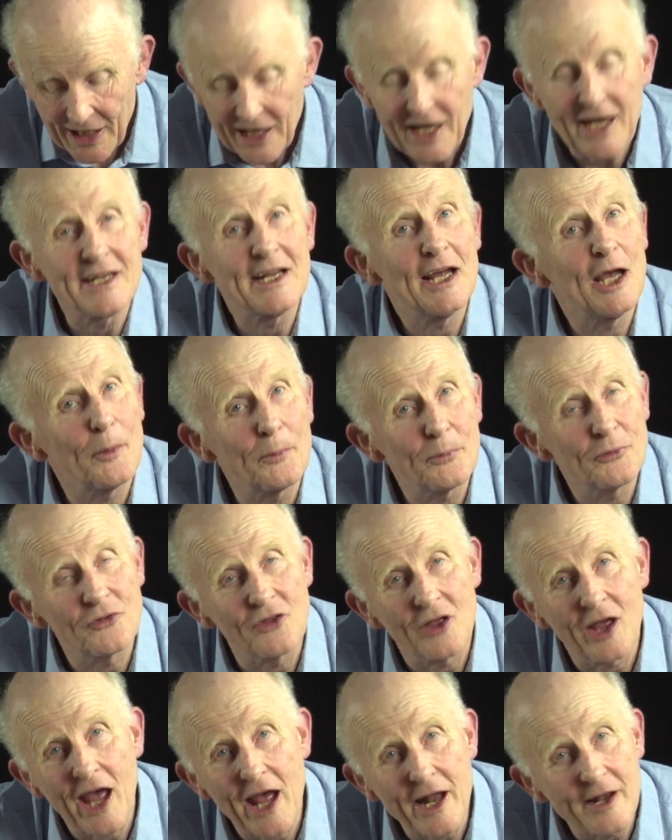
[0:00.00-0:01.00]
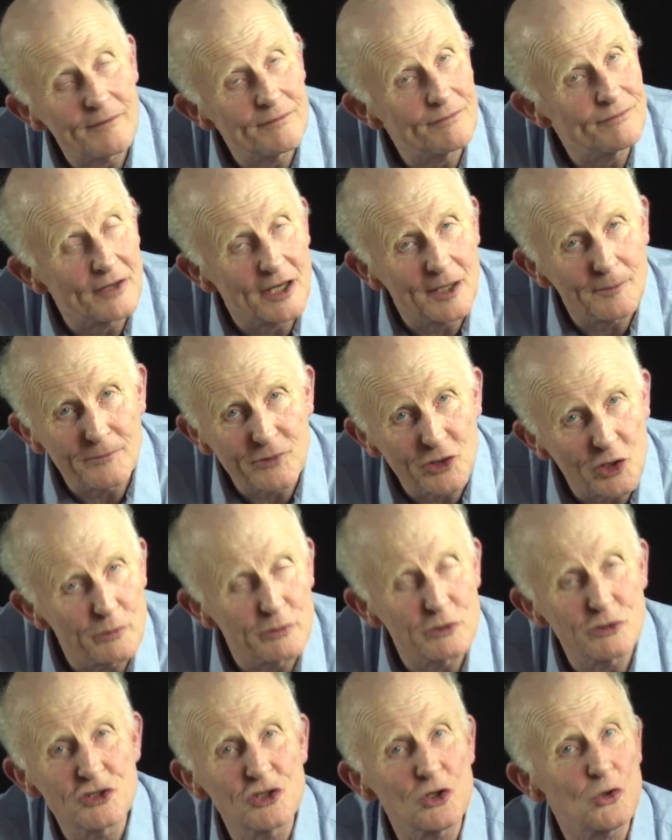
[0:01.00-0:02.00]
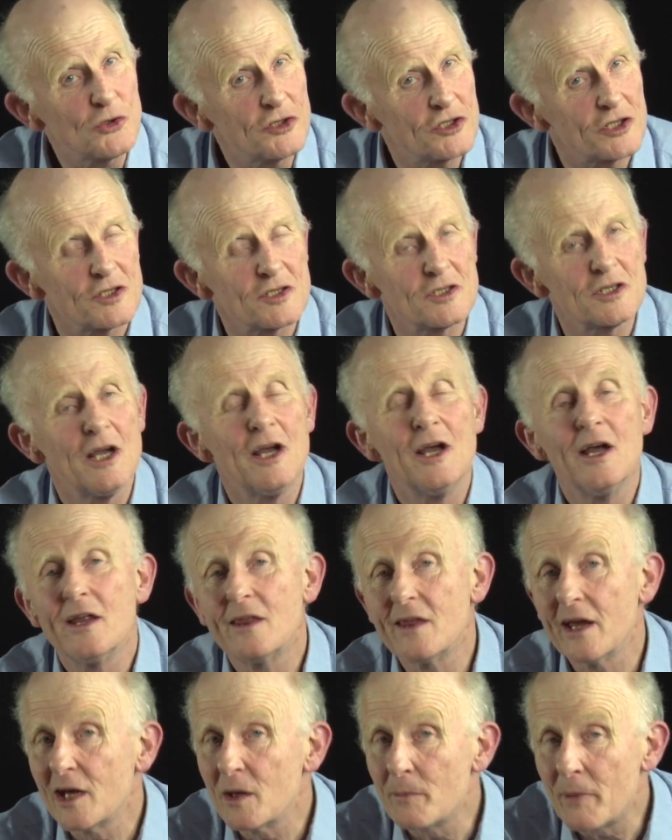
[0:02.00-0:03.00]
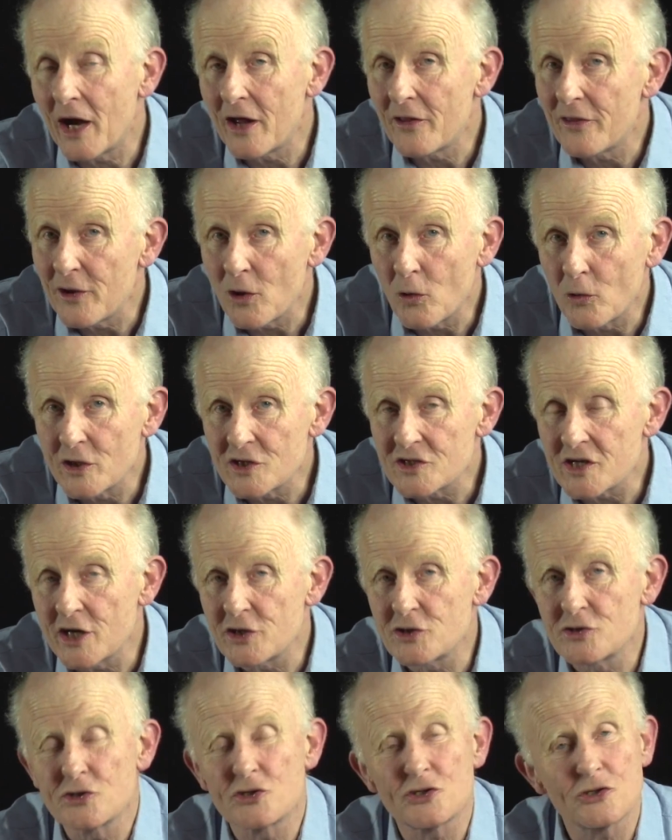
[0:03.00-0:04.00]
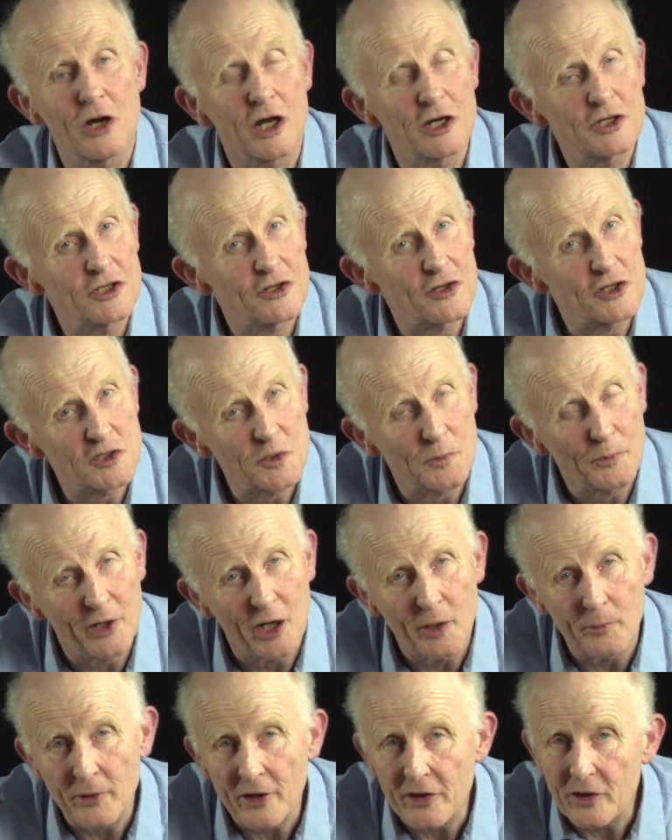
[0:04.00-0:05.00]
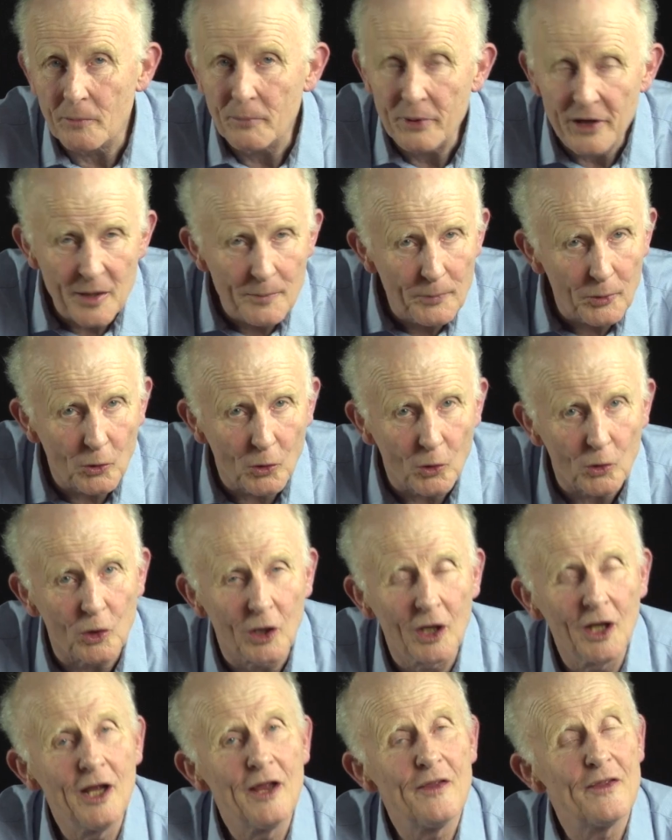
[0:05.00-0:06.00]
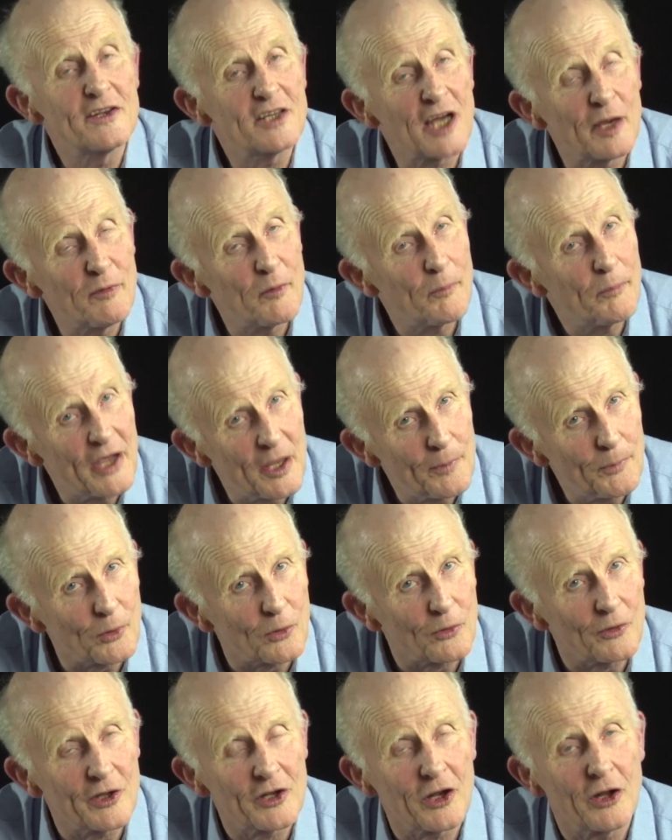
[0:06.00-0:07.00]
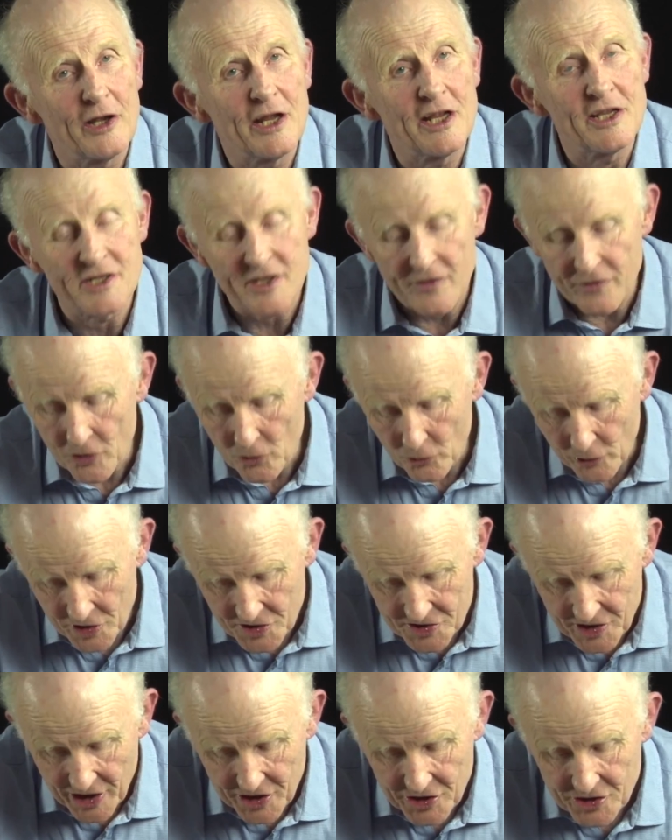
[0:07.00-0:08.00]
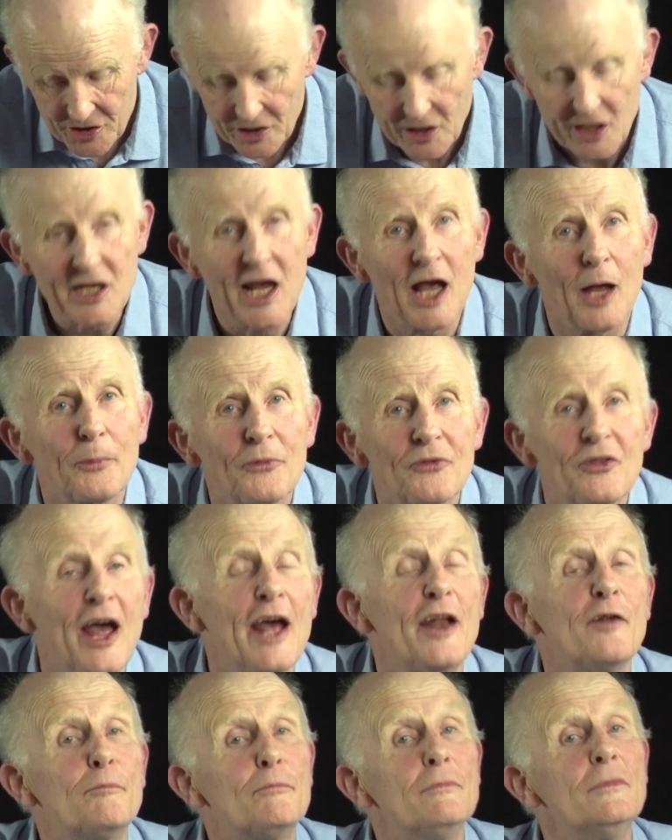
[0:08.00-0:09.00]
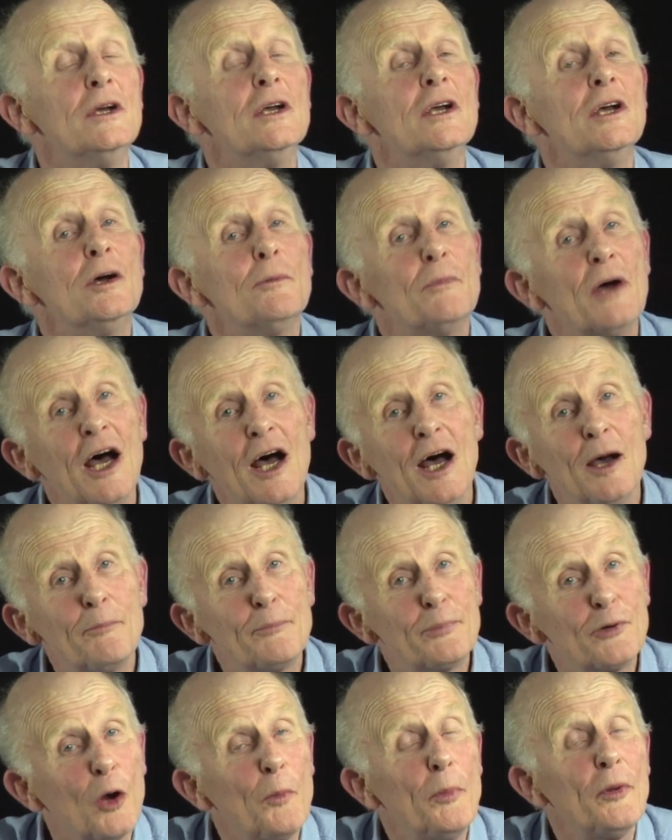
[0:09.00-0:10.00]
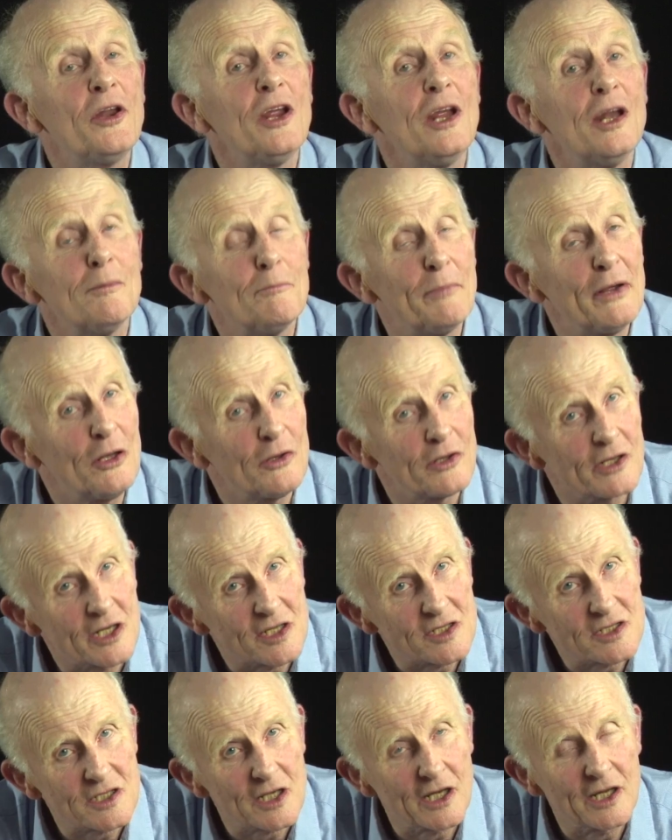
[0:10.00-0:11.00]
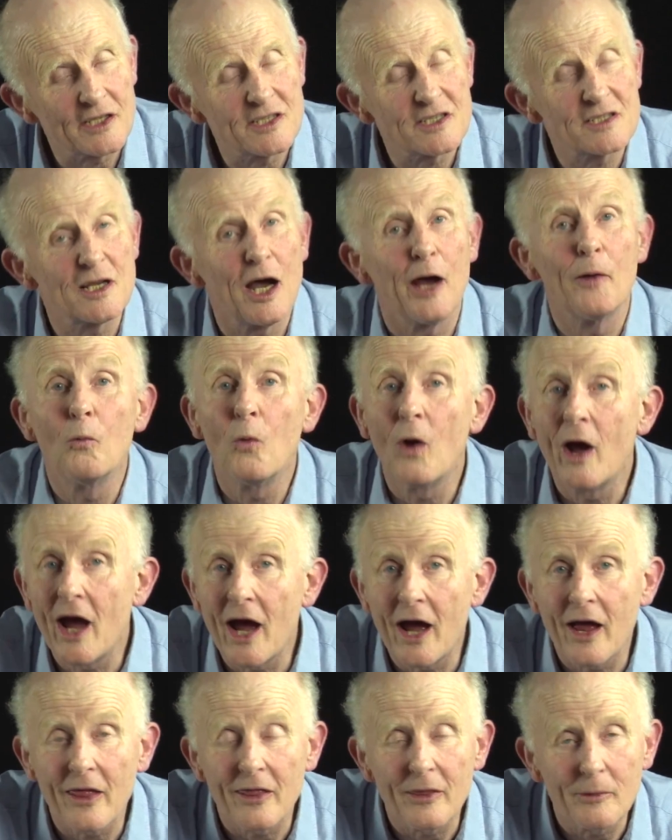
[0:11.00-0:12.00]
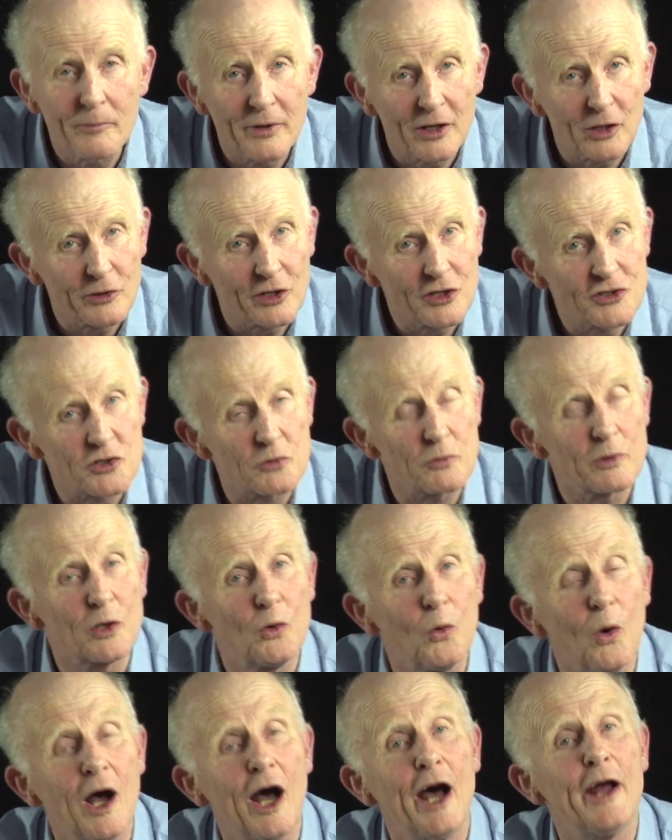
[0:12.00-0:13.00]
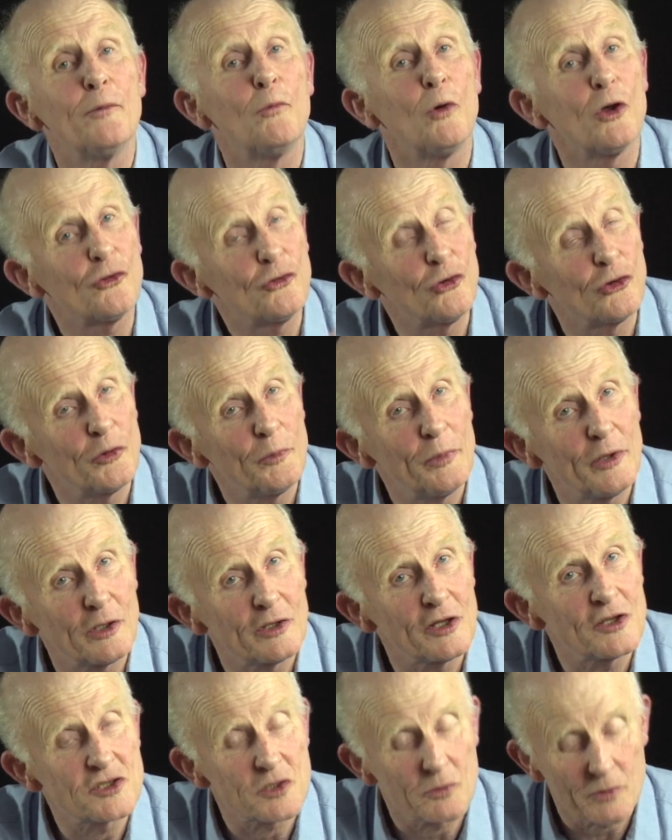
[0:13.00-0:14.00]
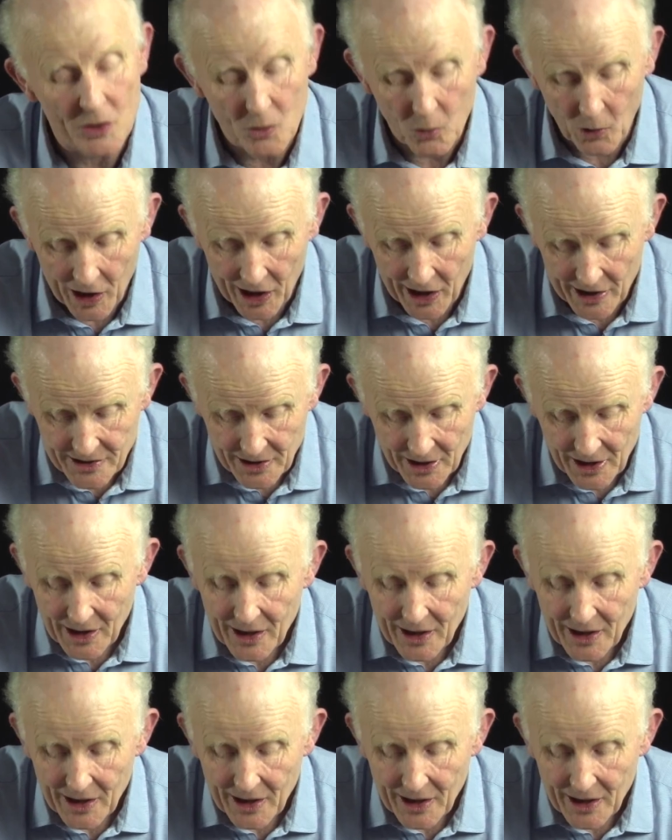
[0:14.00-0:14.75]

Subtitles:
It helps the head of human resources think about the organization structure that's appropriate, the people, the type of people that are needed in the organization. It helps the head of property and buildings decide where the buildings are required, what sort of buildings are required.